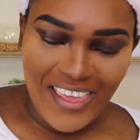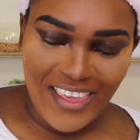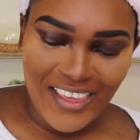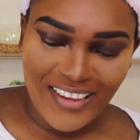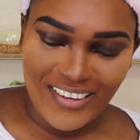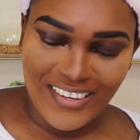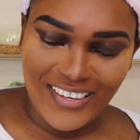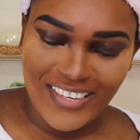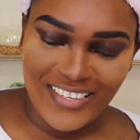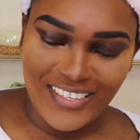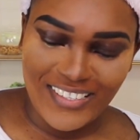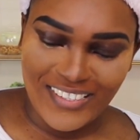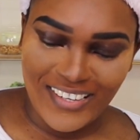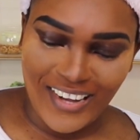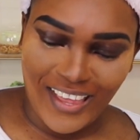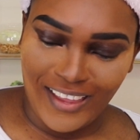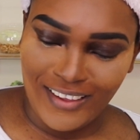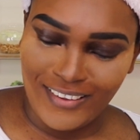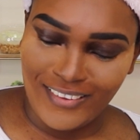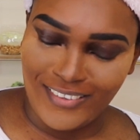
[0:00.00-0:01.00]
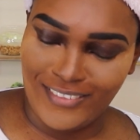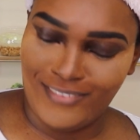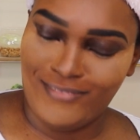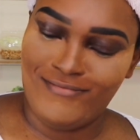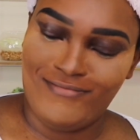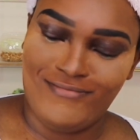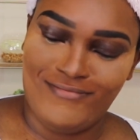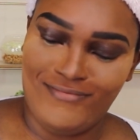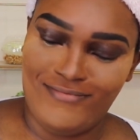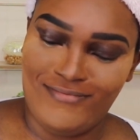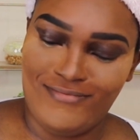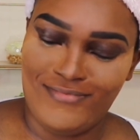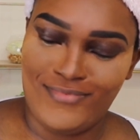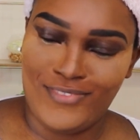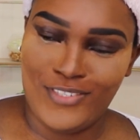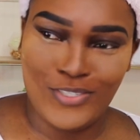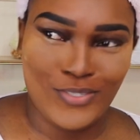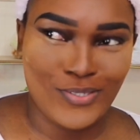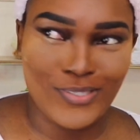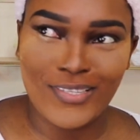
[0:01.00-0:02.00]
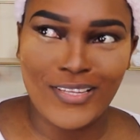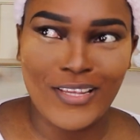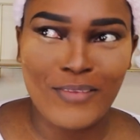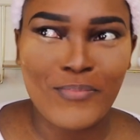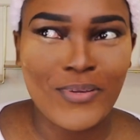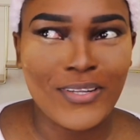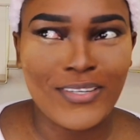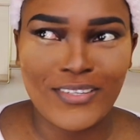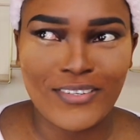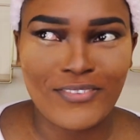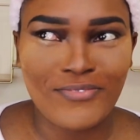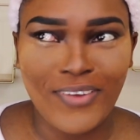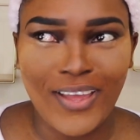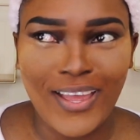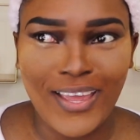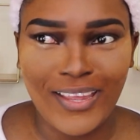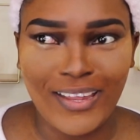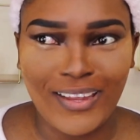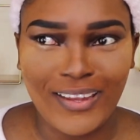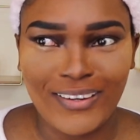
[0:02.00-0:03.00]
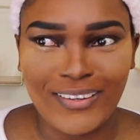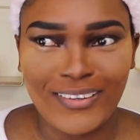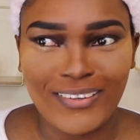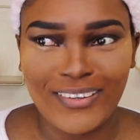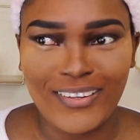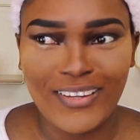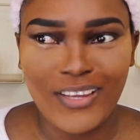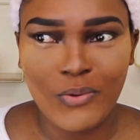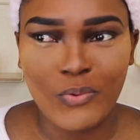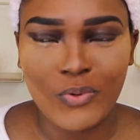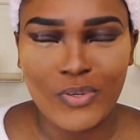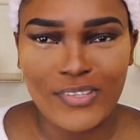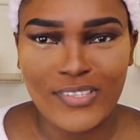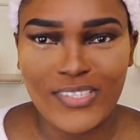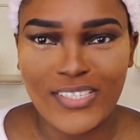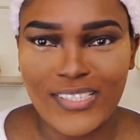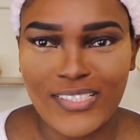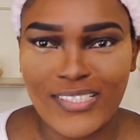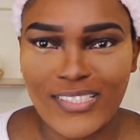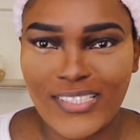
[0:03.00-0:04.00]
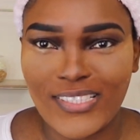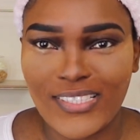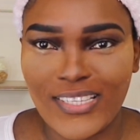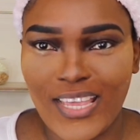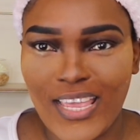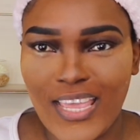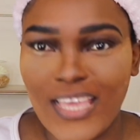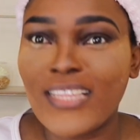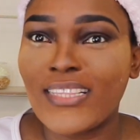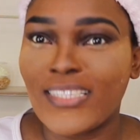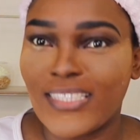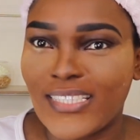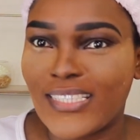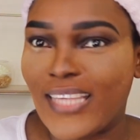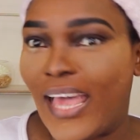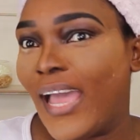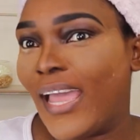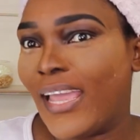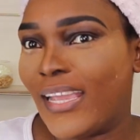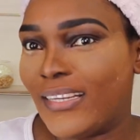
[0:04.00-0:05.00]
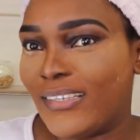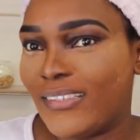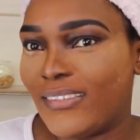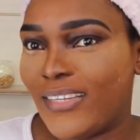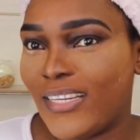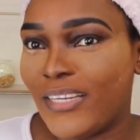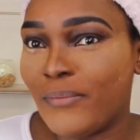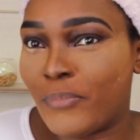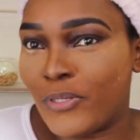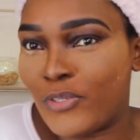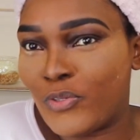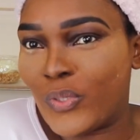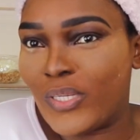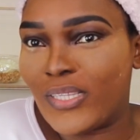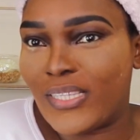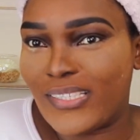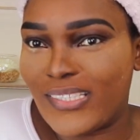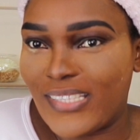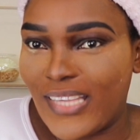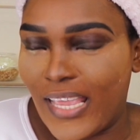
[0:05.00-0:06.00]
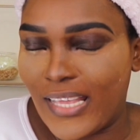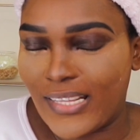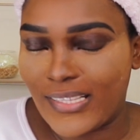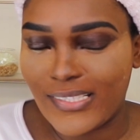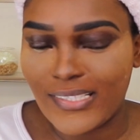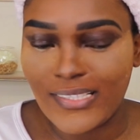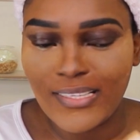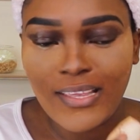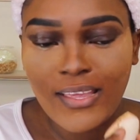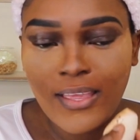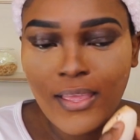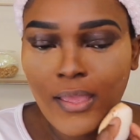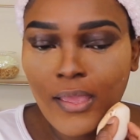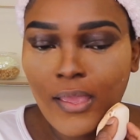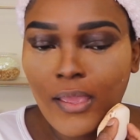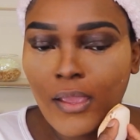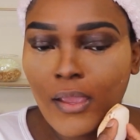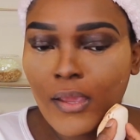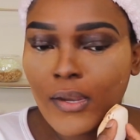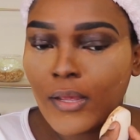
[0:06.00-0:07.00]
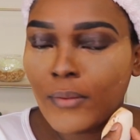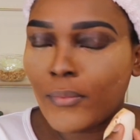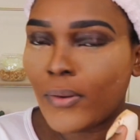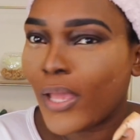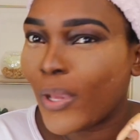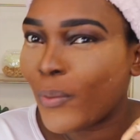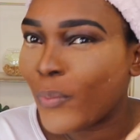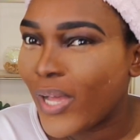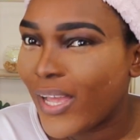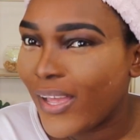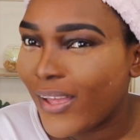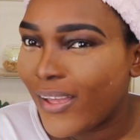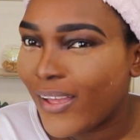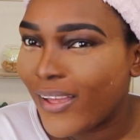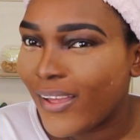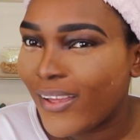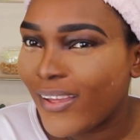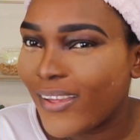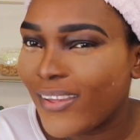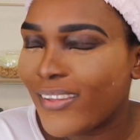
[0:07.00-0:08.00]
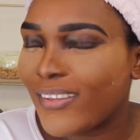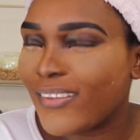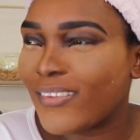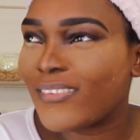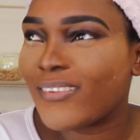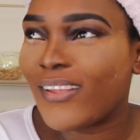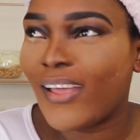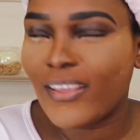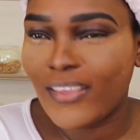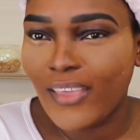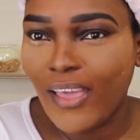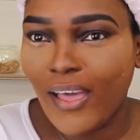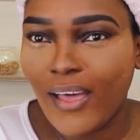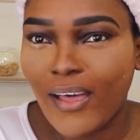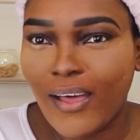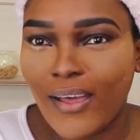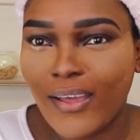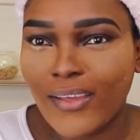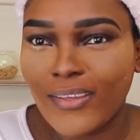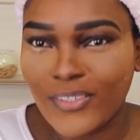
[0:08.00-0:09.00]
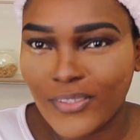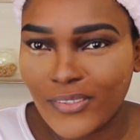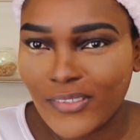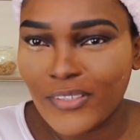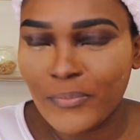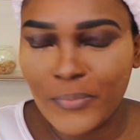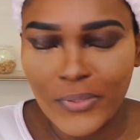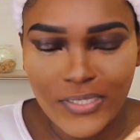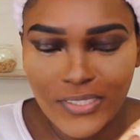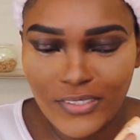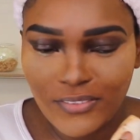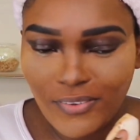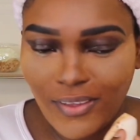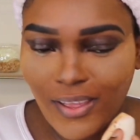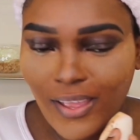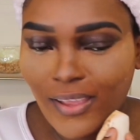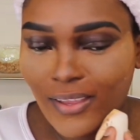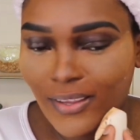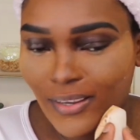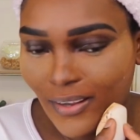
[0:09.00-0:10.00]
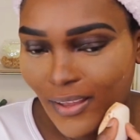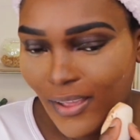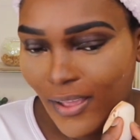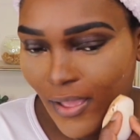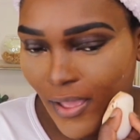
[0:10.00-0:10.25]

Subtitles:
And he's like, your seatbelt is fine. It was just inside, in between the seats. And I'm like, what? He's like, yeah, your seatbelt is fine.